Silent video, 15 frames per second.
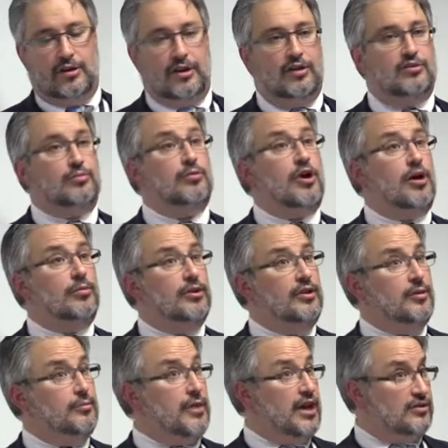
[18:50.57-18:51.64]
It's
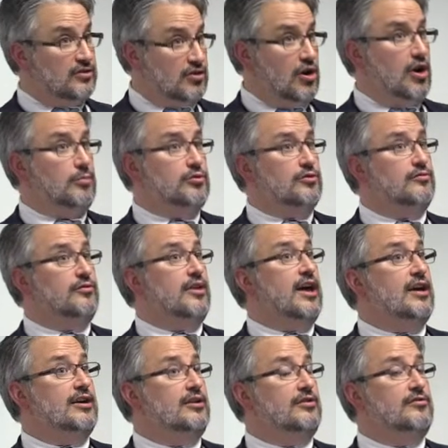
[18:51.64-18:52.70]
probably the best option for
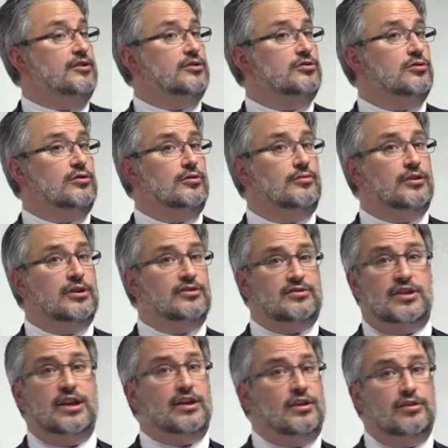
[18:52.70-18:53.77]
that individual because
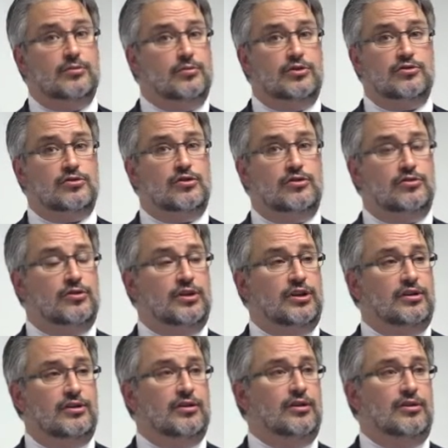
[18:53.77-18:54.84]
taking them to
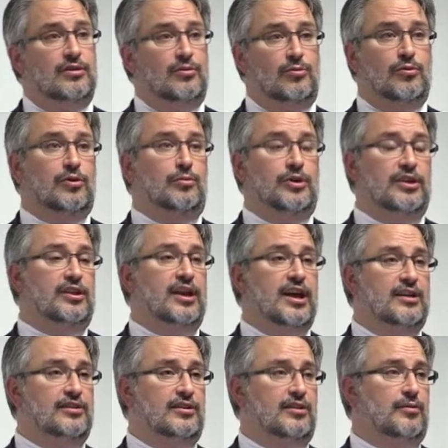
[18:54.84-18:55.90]
surgery will be the
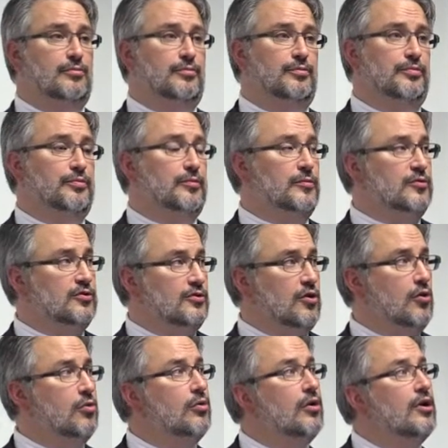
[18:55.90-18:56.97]
end of them.
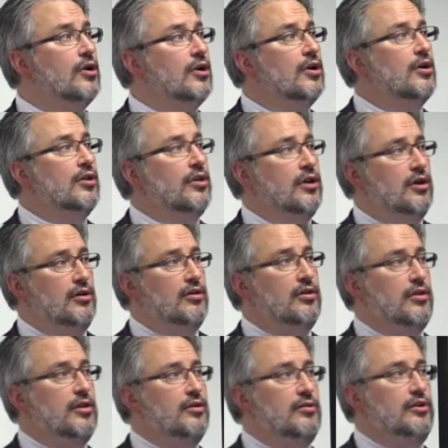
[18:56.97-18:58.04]
So
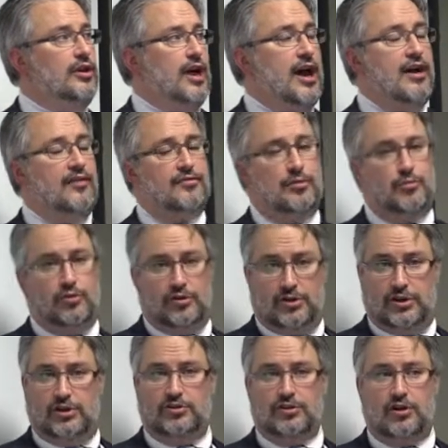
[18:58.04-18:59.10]
you have to put
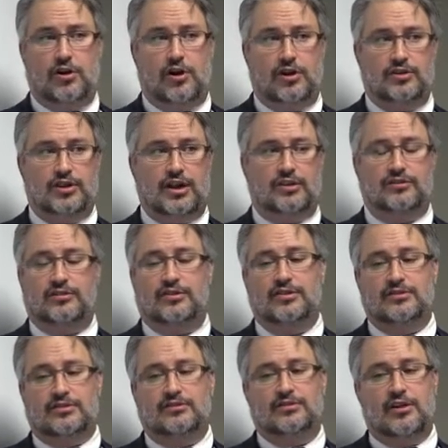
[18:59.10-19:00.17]
it into context.
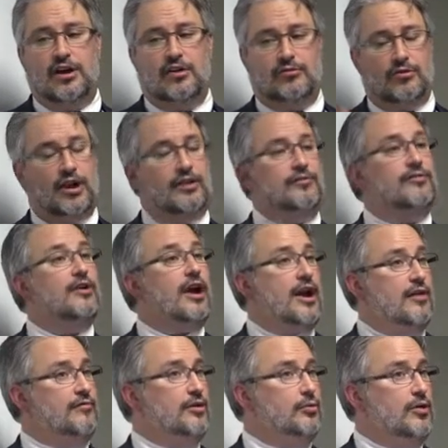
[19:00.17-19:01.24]
This is not right for
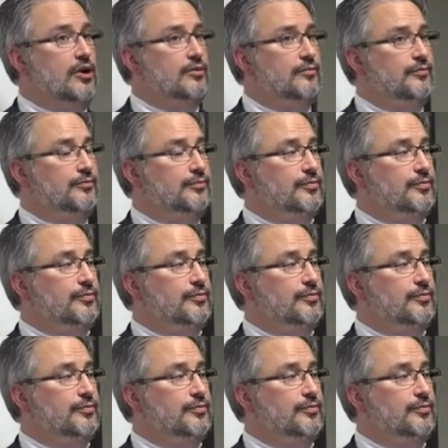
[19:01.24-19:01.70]
everyone.